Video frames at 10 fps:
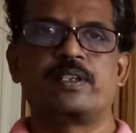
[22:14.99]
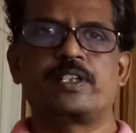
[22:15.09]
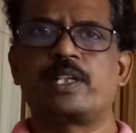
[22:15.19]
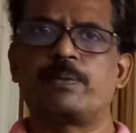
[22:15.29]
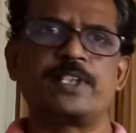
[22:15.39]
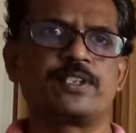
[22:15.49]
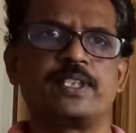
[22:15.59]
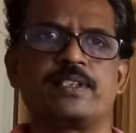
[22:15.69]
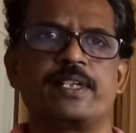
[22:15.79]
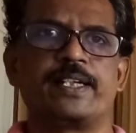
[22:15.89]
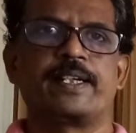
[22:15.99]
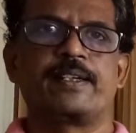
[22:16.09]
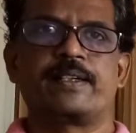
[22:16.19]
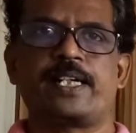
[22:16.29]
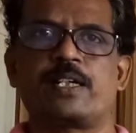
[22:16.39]
the difference is
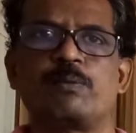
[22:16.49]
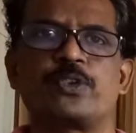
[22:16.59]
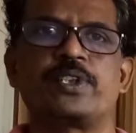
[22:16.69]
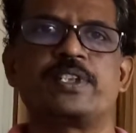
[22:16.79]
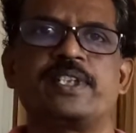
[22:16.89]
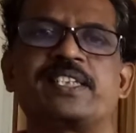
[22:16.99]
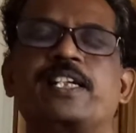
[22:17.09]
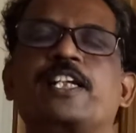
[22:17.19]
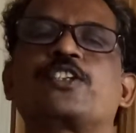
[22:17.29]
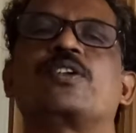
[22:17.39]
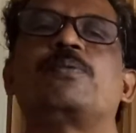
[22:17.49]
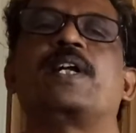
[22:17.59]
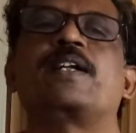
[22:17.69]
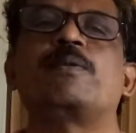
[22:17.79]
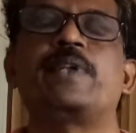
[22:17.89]
random process is collection of
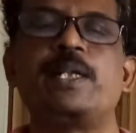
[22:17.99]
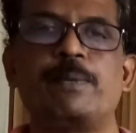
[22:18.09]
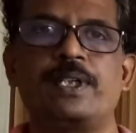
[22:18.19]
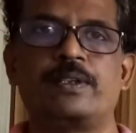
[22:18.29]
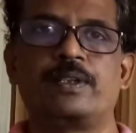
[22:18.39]
random variable.